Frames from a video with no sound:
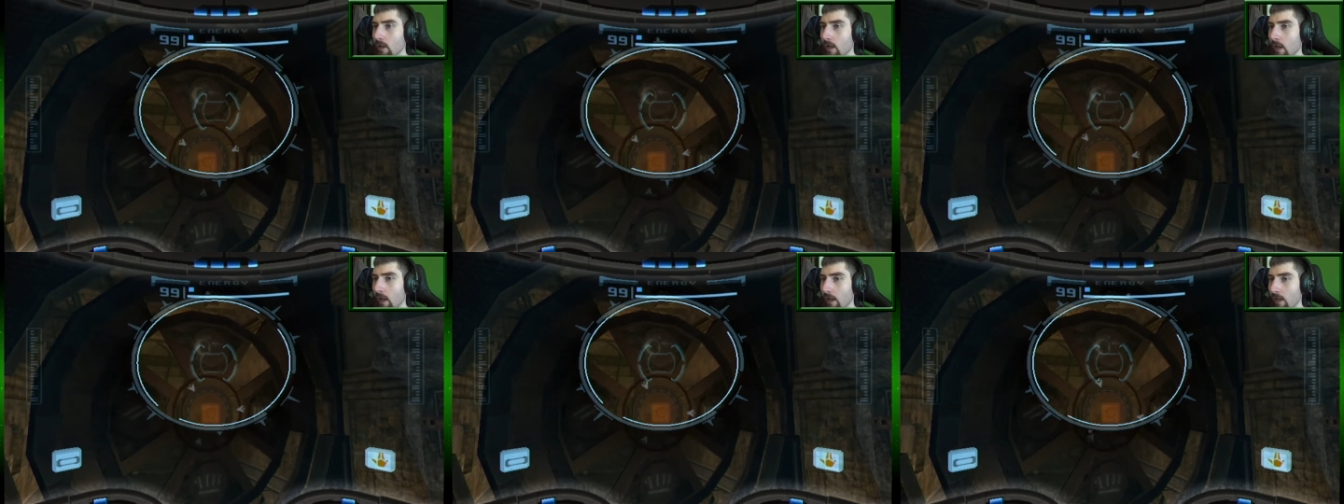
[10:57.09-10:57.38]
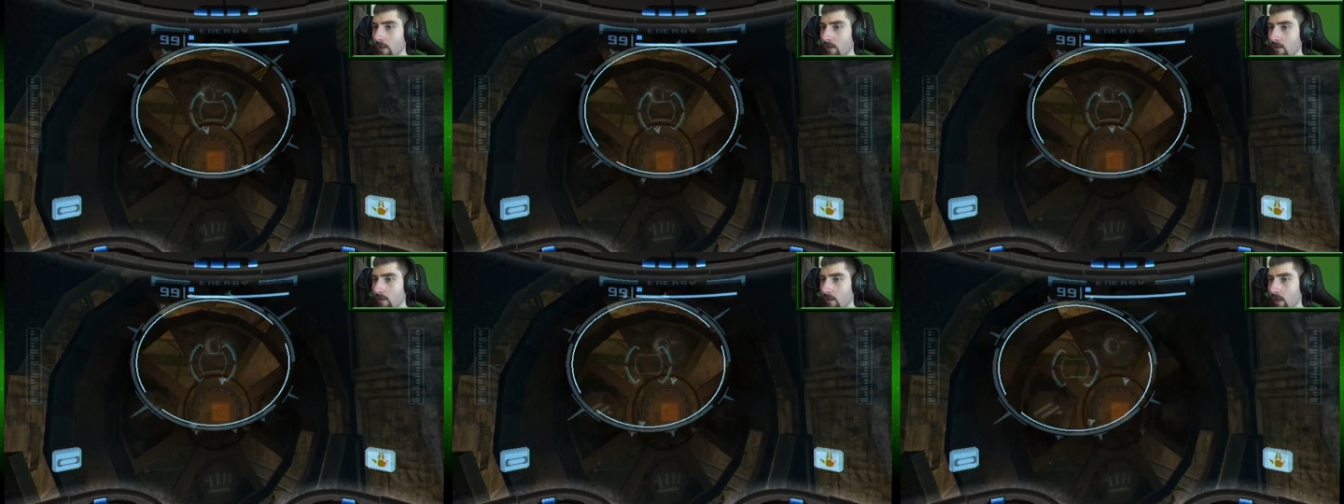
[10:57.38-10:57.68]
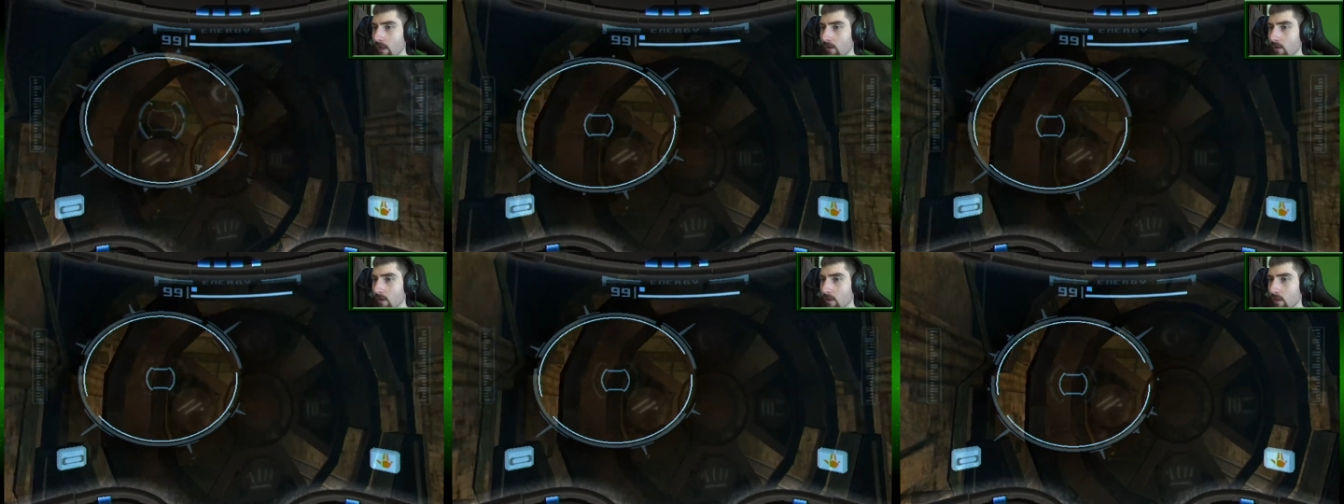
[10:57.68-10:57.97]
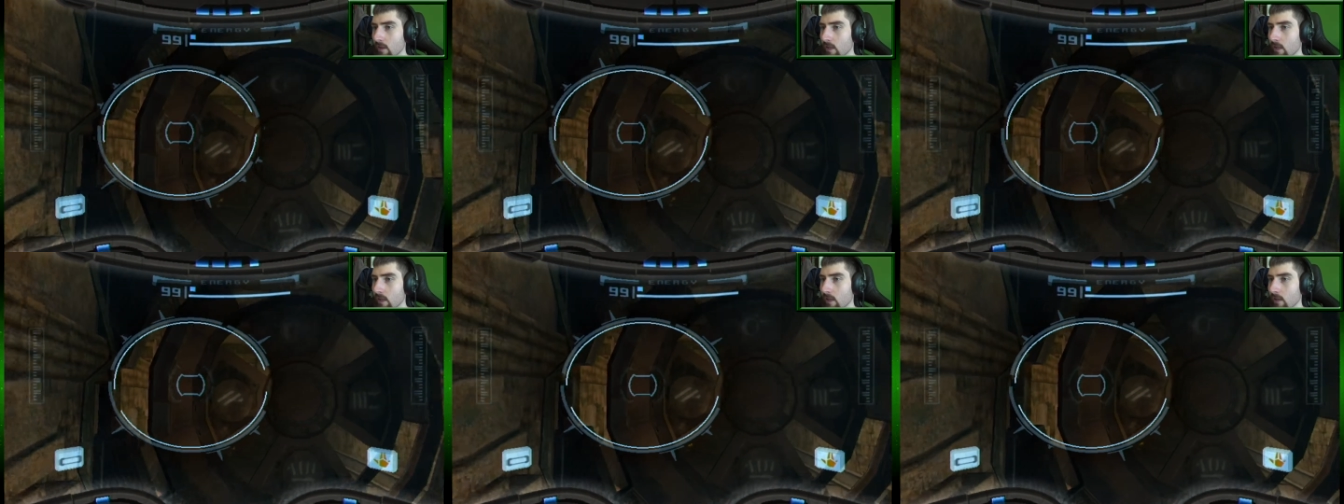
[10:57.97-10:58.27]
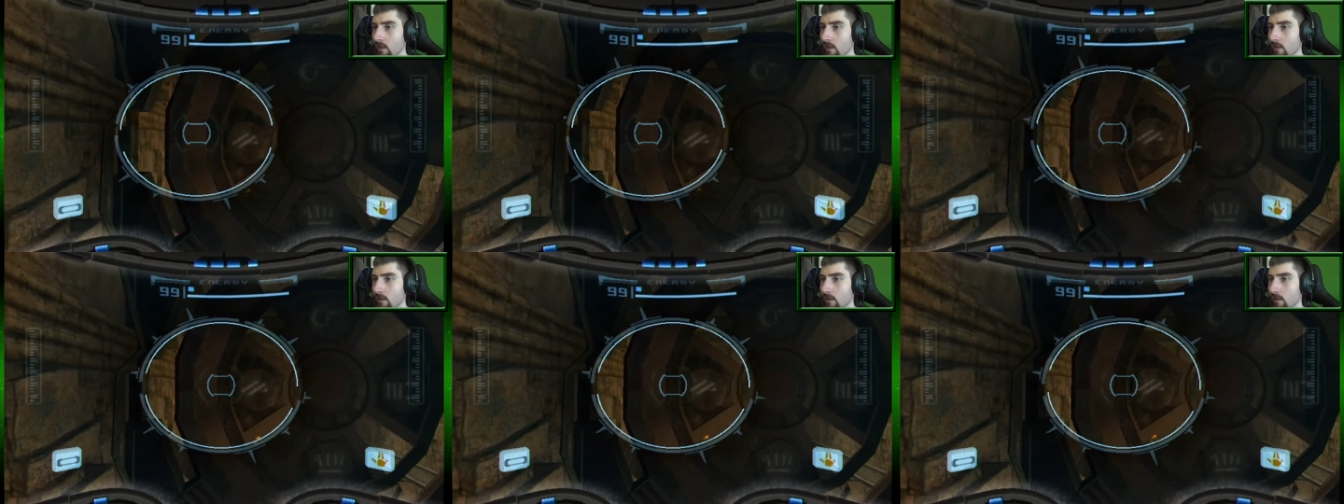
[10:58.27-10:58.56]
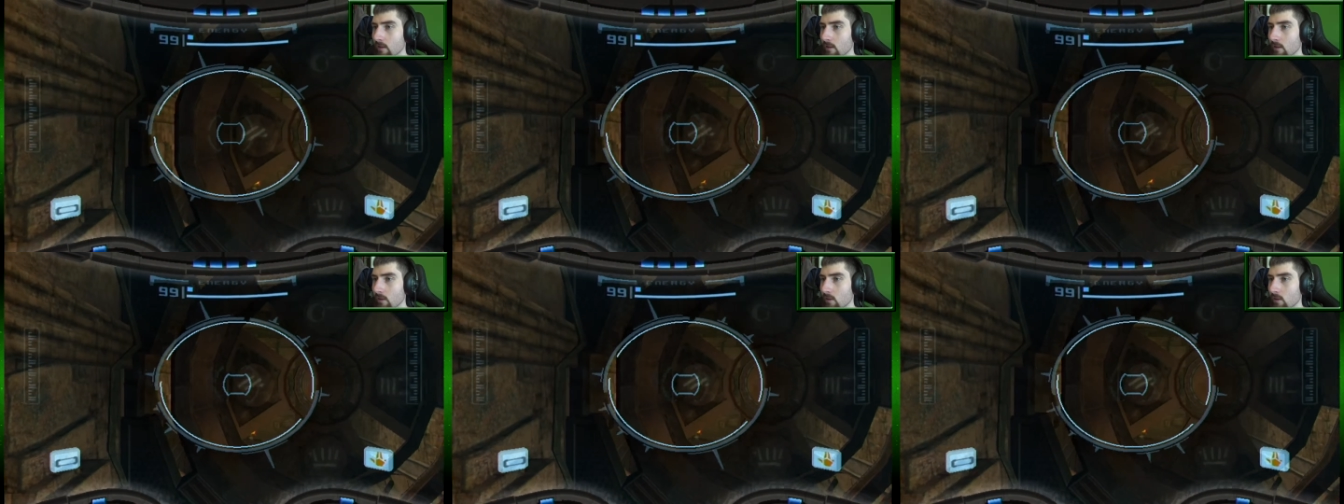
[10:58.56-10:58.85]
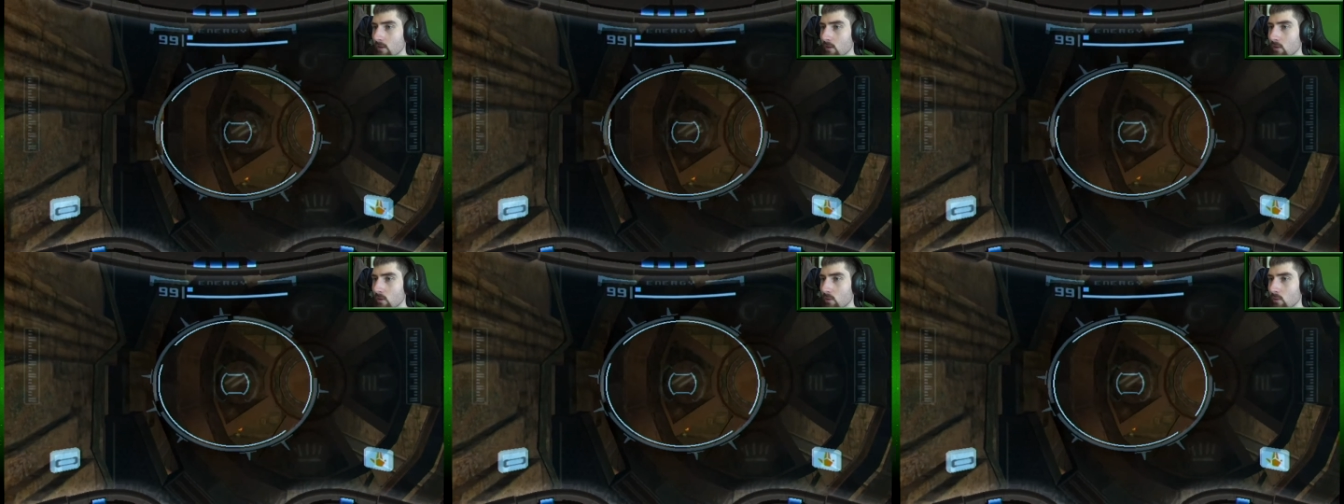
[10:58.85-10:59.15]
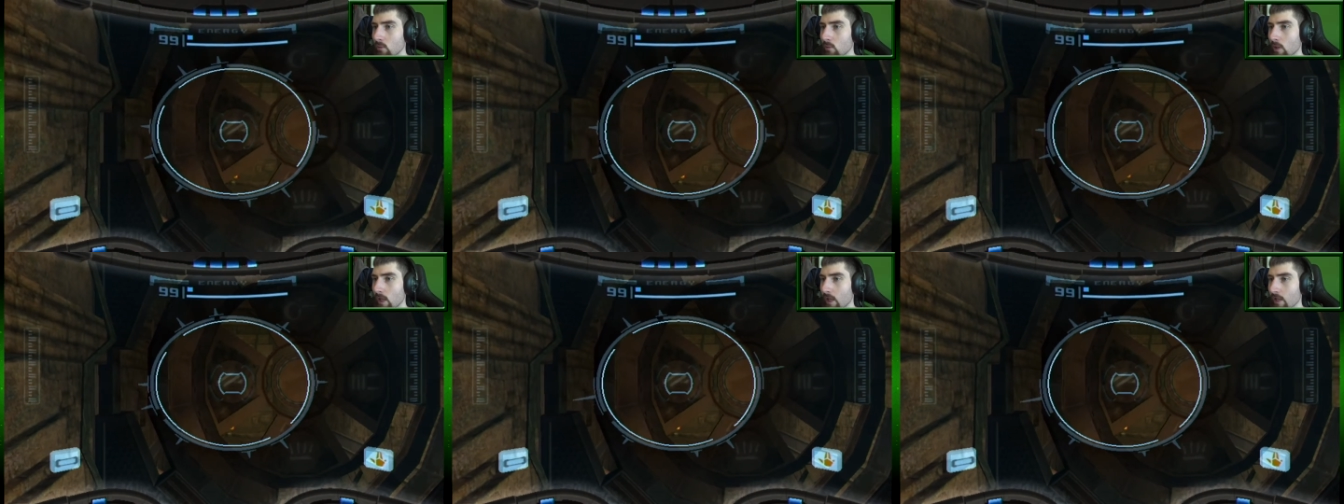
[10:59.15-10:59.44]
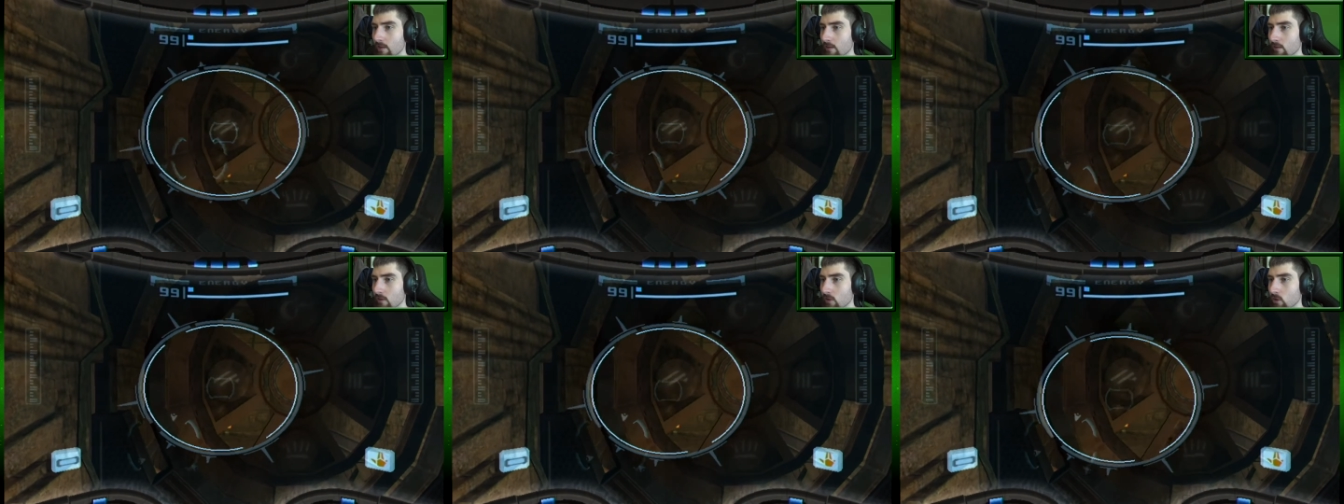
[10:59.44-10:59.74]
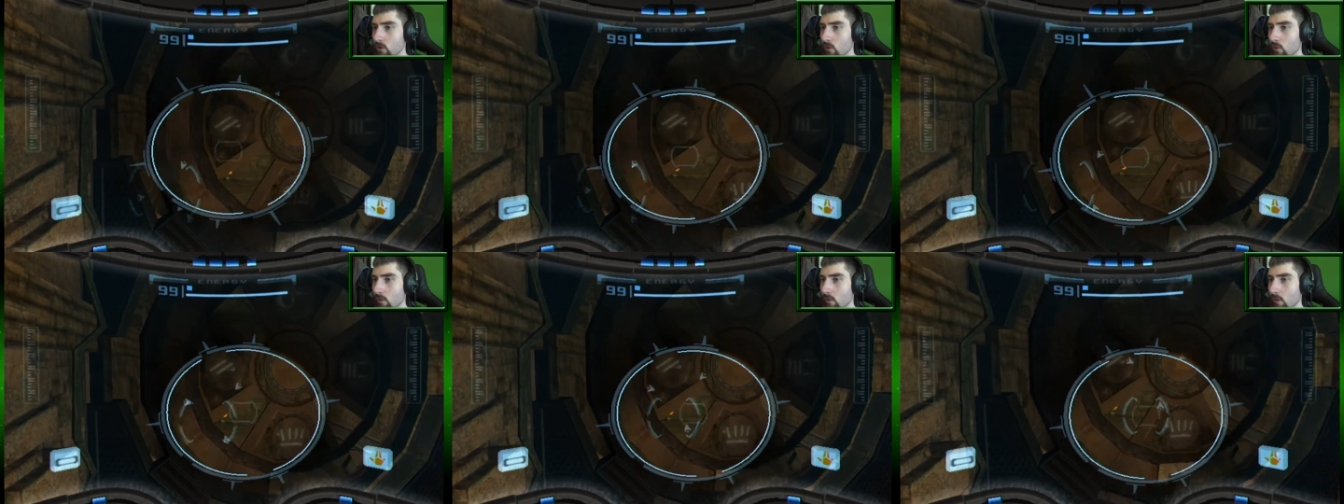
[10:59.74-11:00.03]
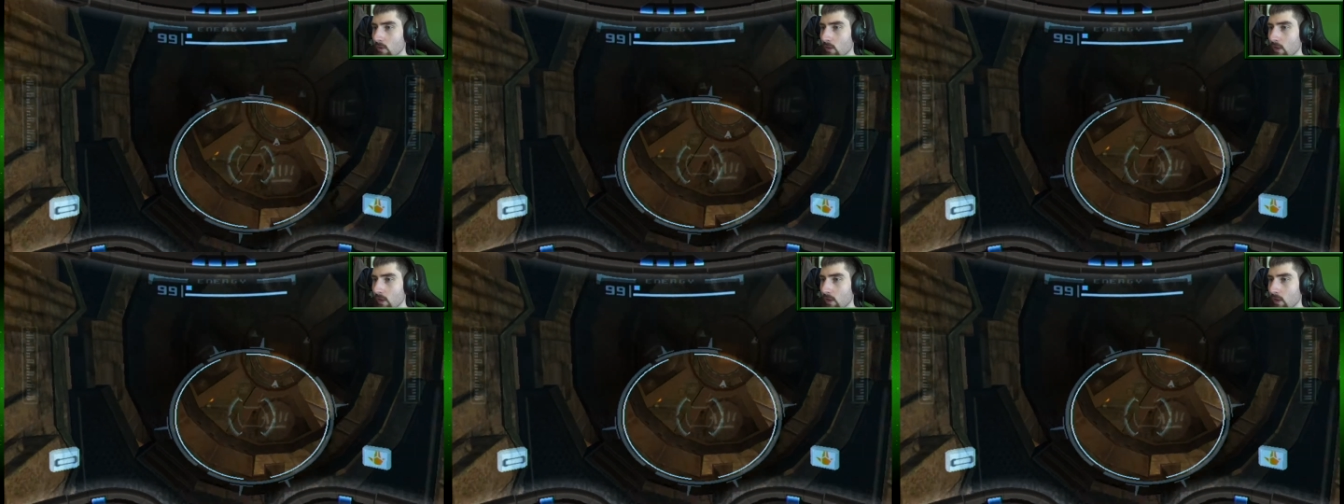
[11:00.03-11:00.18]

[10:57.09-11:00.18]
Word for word: Eye starey thing, two lines on a short